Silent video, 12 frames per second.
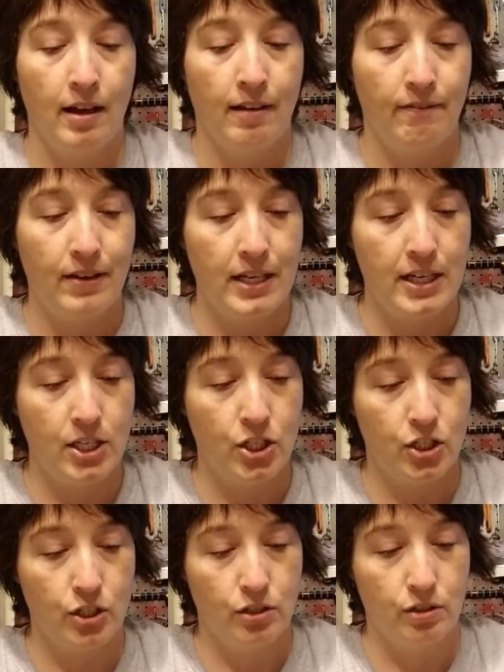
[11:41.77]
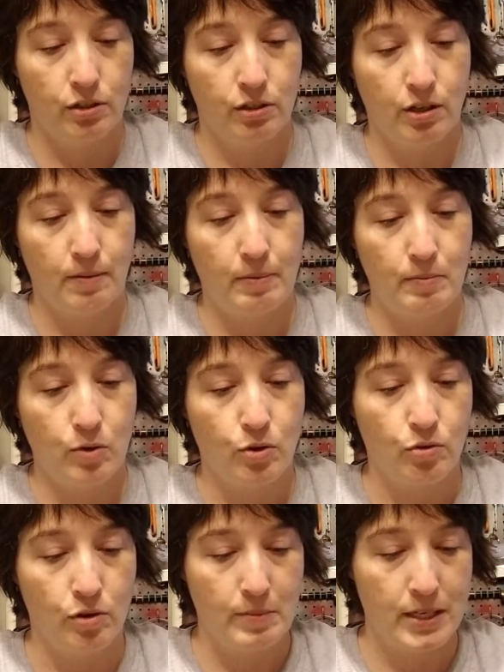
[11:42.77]
I finished a couple more
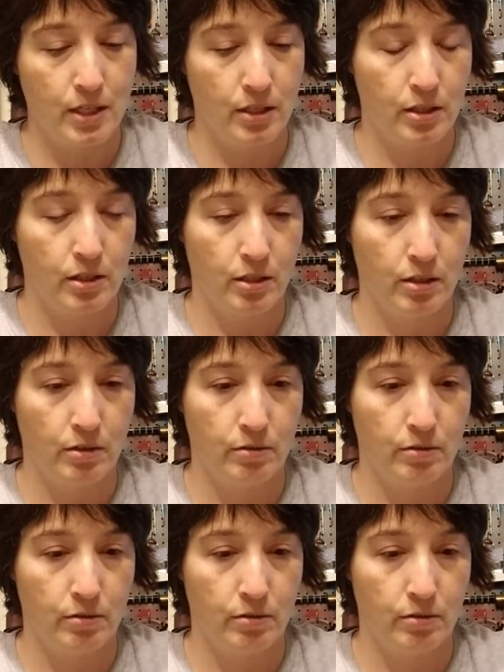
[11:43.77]
ornaments,